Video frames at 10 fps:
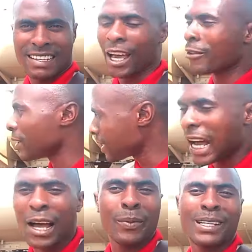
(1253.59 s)
And these
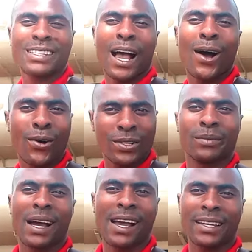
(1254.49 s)
companies are owned
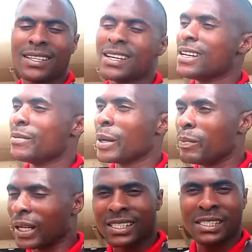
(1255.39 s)
by
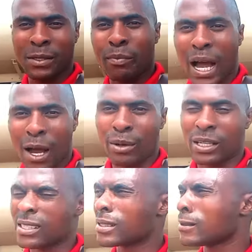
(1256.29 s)
black
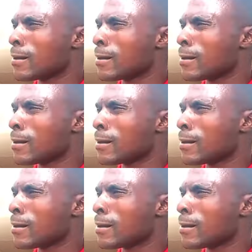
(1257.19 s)
Zimbabweans.